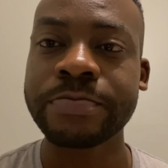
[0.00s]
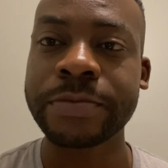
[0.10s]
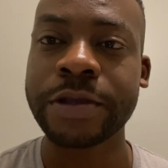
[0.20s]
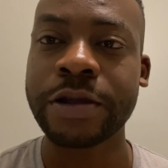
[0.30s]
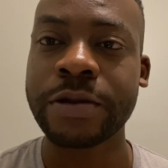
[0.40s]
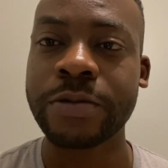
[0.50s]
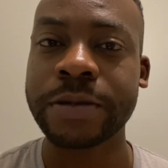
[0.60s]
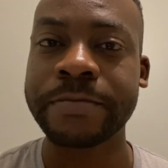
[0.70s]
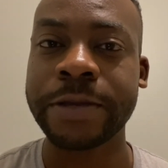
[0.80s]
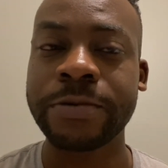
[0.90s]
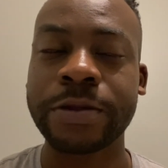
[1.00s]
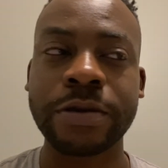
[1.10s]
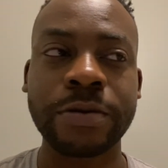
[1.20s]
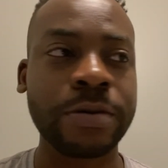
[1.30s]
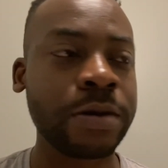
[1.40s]
they're going to want to be with you.
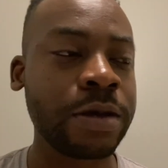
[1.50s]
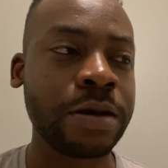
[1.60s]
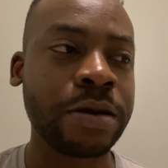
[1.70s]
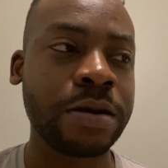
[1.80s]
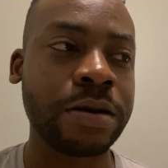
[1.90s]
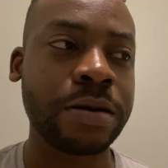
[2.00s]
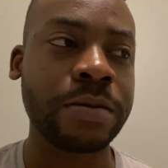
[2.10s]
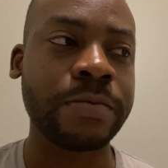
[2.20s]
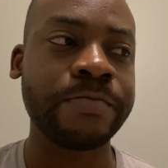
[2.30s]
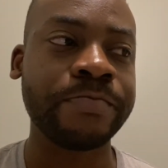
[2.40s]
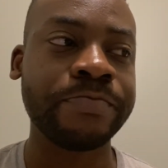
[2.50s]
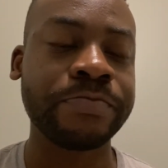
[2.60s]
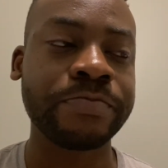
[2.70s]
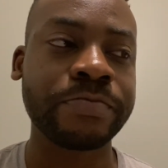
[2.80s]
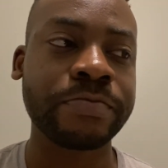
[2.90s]
Um,
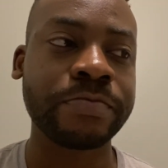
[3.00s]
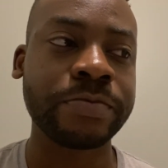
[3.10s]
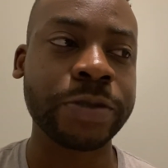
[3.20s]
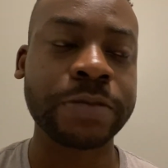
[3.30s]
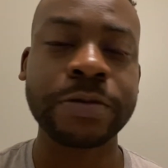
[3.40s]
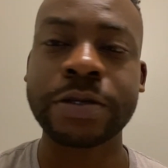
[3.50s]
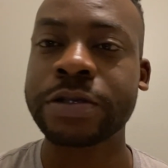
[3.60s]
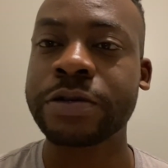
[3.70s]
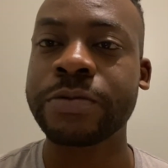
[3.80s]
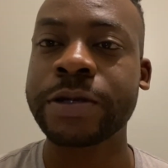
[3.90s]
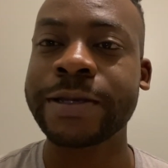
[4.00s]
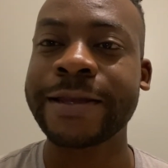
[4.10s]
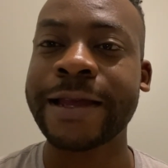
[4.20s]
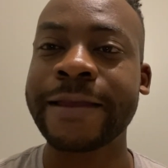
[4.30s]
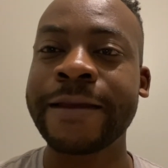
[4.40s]
just because you're really
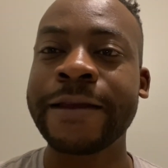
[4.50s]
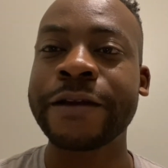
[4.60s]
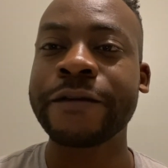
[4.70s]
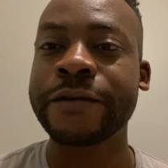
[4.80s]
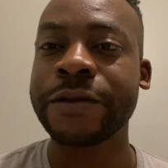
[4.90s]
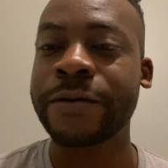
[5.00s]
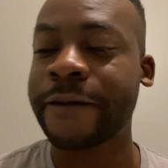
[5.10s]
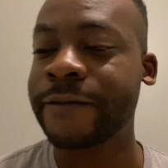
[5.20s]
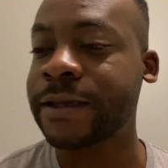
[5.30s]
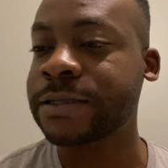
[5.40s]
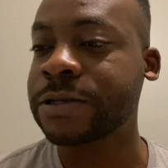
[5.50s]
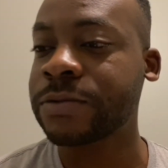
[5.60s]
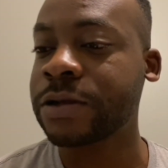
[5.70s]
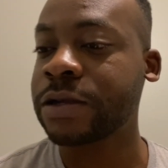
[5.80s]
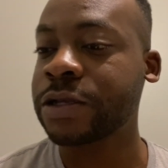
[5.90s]
not, you're, you have things
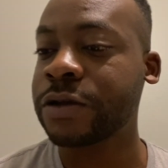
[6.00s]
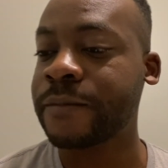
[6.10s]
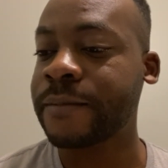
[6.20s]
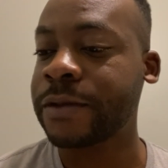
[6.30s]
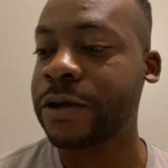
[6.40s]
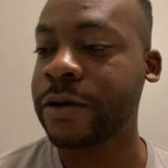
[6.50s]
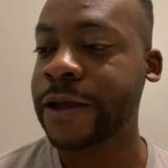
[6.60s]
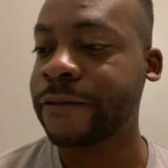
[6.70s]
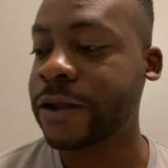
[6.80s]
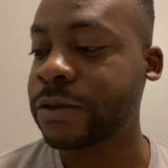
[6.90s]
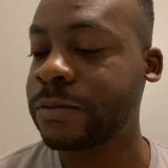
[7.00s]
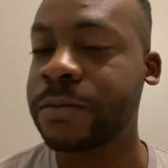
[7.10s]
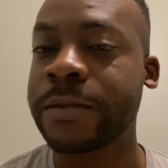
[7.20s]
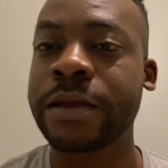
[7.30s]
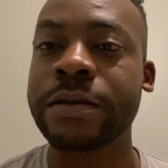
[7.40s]
going on. You're, you're a high valuable
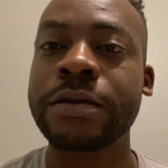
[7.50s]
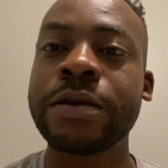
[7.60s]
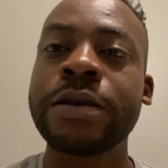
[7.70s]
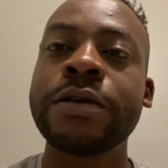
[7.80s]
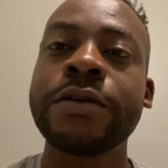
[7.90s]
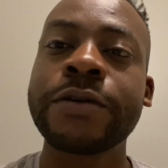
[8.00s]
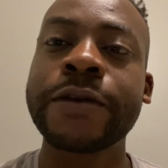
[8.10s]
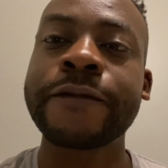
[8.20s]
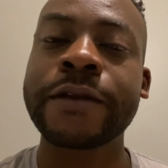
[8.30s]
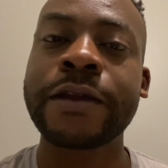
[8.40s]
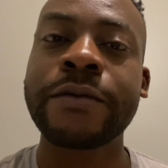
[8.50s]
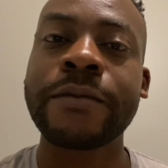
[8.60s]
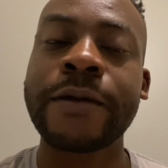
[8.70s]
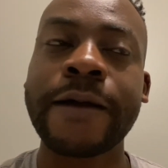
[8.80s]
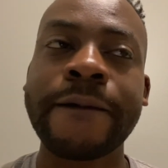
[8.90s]
man. You're giving out
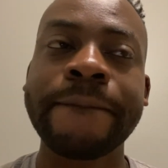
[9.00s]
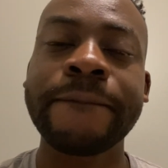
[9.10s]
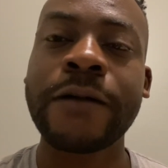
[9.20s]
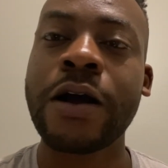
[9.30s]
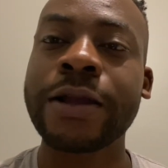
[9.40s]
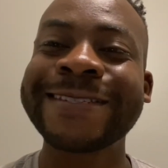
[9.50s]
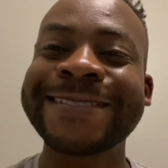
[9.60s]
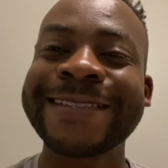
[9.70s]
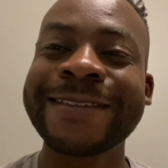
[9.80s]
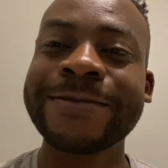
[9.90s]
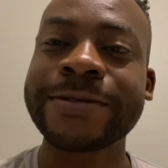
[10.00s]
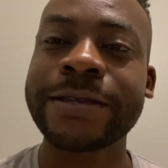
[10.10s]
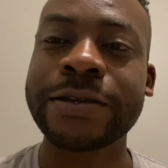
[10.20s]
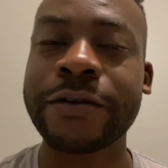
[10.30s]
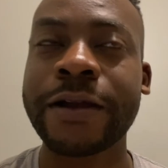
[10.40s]
honest signals
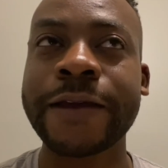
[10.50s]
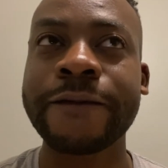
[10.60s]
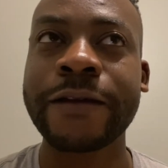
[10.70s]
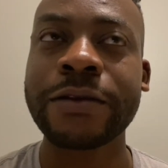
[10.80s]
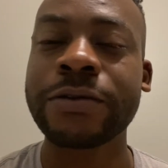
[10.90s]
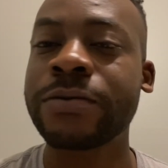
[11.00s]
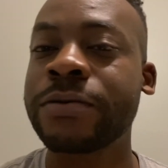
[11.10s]
that you're high value